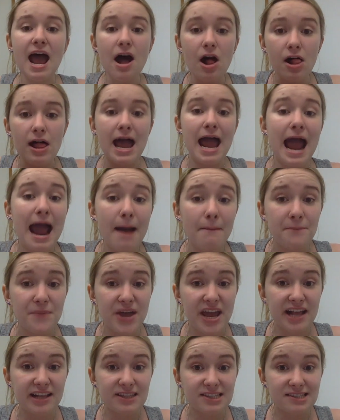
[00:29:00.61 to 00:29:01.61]
hell
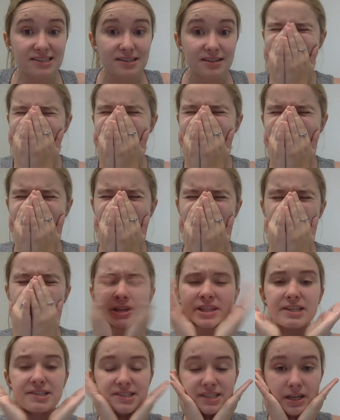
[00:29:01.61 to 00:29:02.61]
happened? And
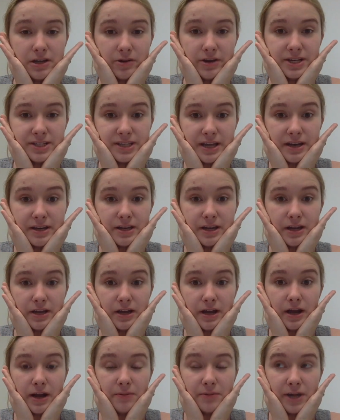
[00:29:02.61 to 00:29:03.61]
when the series ended,
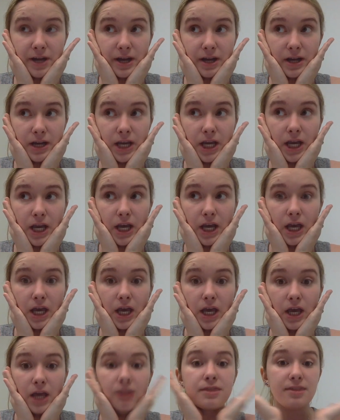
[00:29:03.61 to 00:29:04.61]
I'm like,
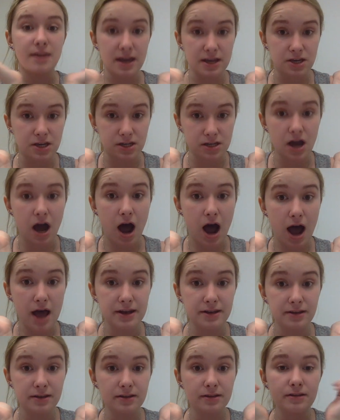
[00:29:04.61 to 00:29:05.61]
thank
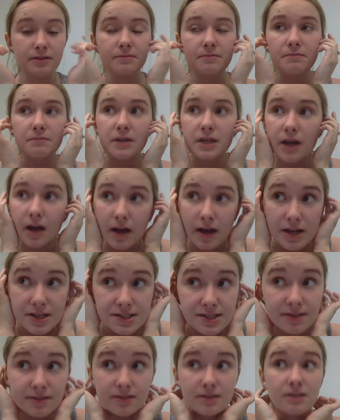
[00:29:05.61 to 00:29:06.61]
God.
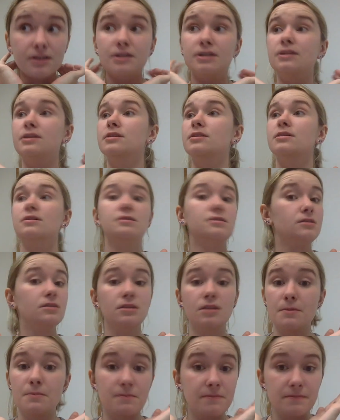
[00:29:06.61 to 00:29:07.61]
Because
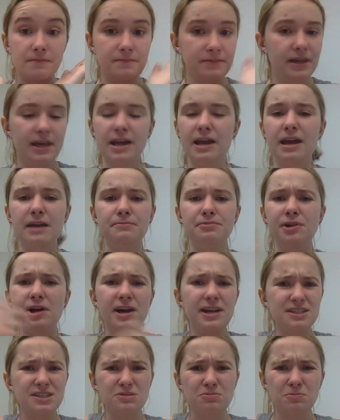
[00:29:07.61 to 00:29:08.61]
the and
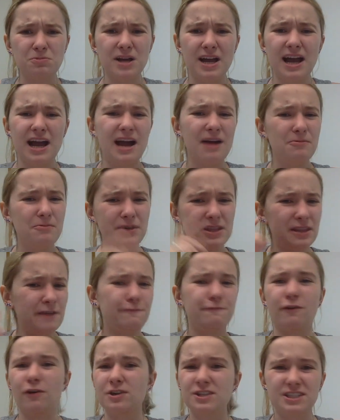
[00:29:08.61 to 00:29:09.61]
plus when the
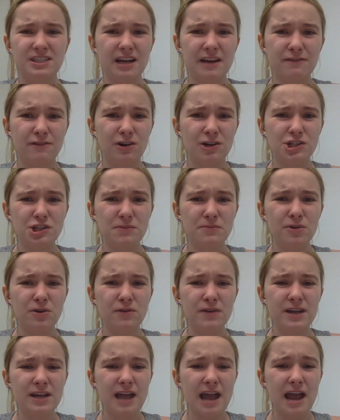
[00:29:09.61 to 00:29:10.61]
first Divergent
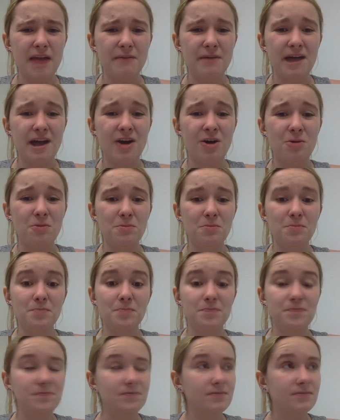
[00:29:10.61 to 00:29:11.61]
movie came out,
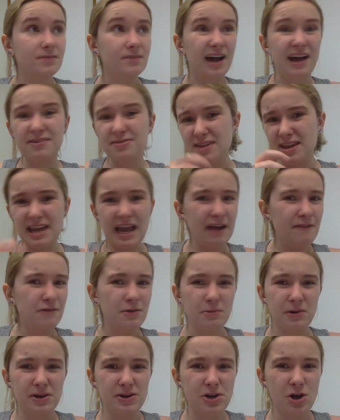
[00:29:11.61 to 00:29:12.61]
I think
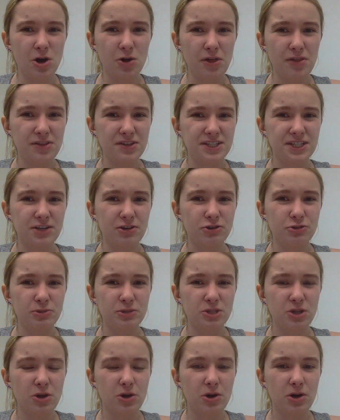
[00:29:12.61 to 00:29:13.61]
everyone knew that the series
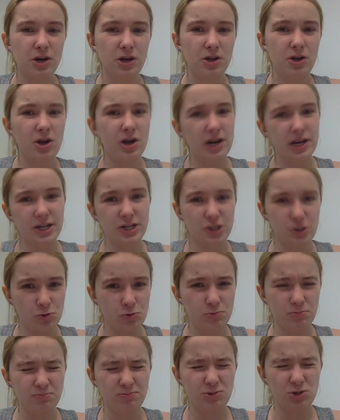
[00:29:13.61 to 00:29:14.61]
was going to